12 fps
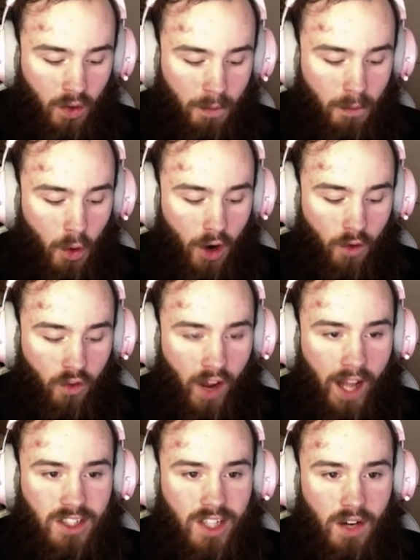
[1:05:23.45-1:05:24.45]
more
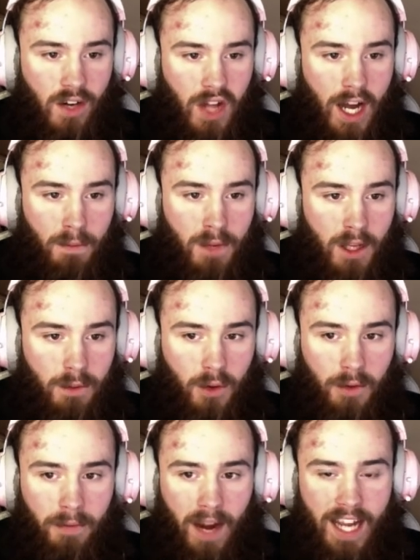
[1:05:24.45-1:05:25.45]
advanced than a lot of
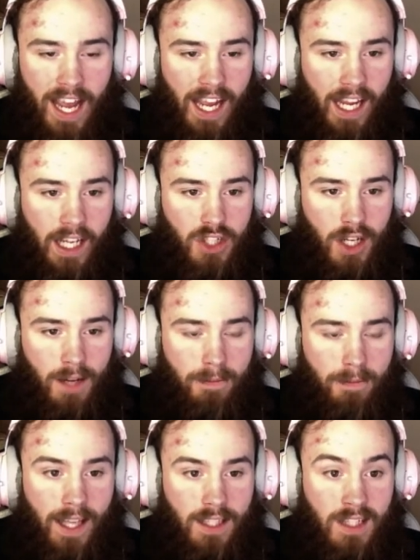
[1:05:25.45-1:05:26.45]
people my age, and it
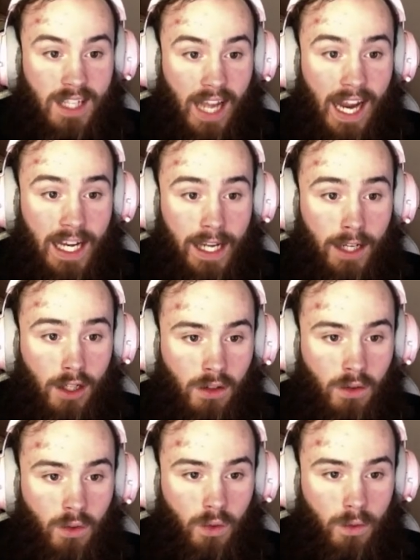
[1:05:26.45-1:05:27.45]
makes
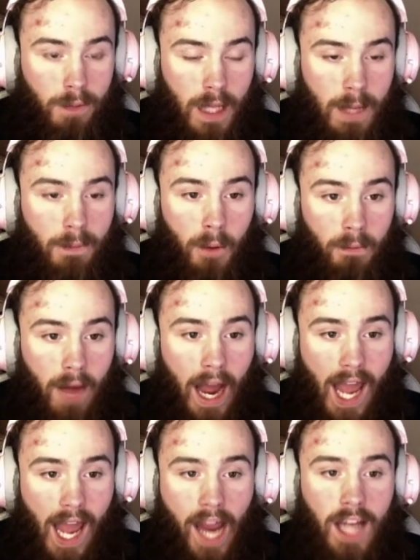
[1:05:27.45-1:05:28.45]
dating people
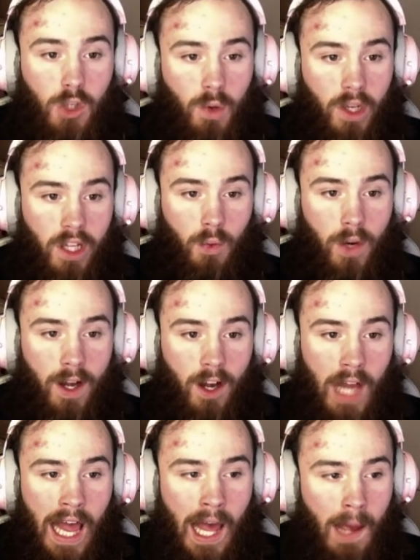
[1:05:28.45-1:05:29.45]
my age really
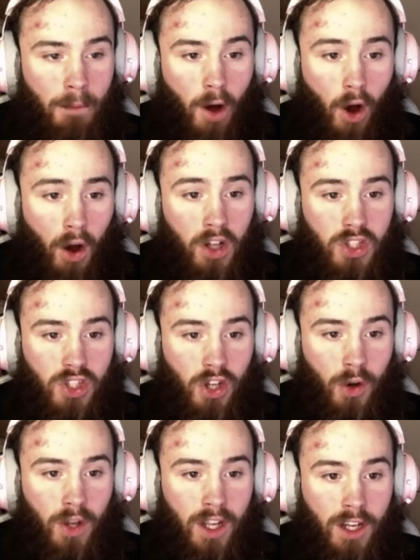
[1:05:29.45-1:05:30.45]
weird. But
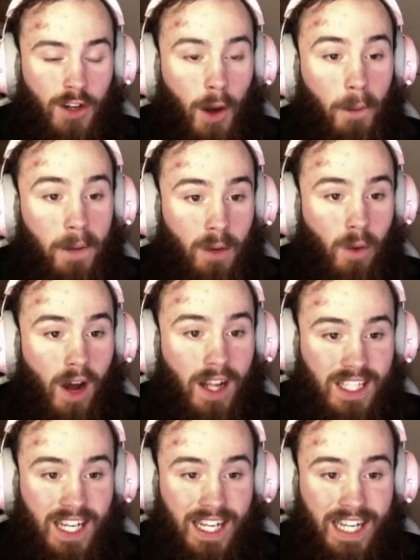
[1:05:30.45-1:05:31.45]
also, nobody
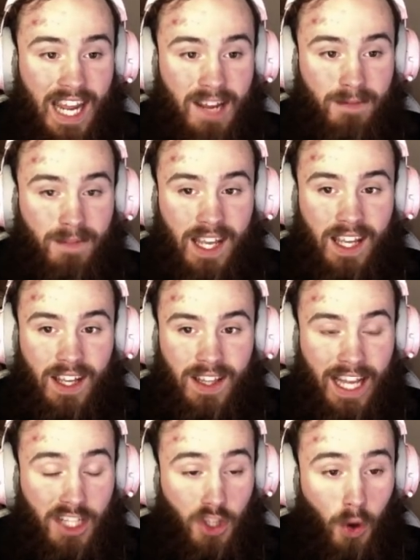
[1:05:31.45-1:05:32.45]
wants to date me
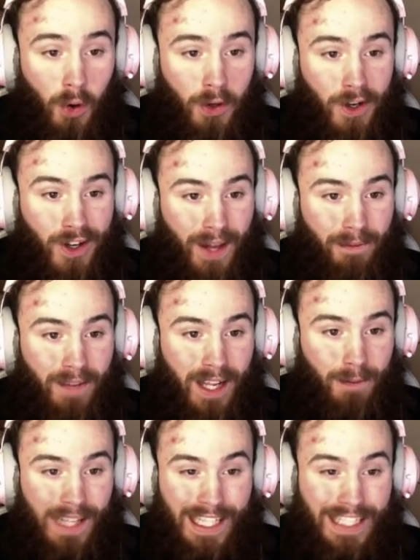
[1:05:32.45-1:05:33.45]
that's older than
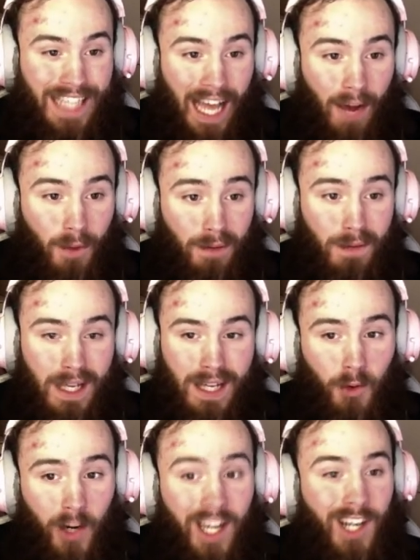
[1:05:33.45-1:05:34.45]
me because that would be
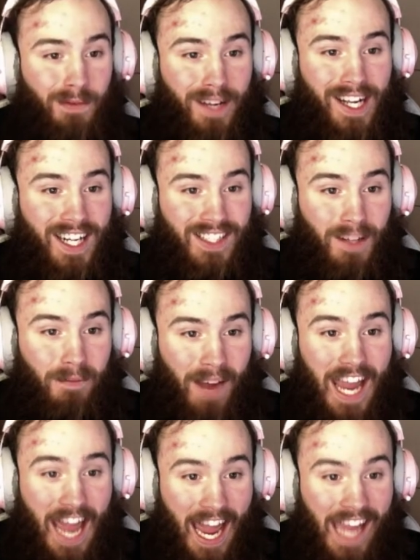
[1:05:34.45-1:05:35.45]
weird because of
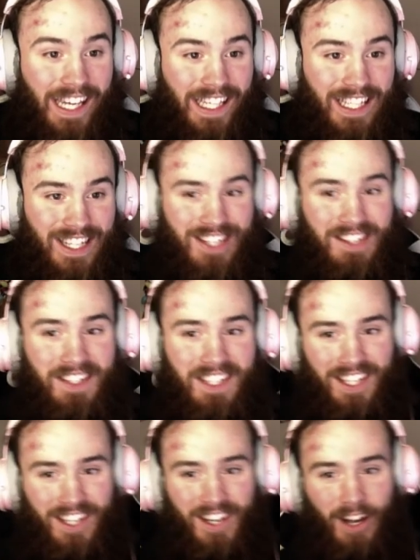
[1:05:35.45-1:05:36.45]
my age,
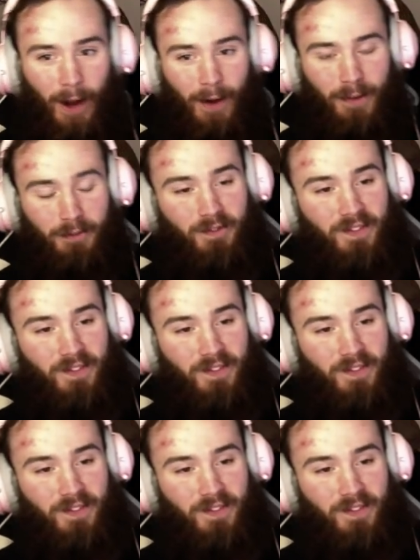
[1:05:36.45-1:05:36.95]
you know?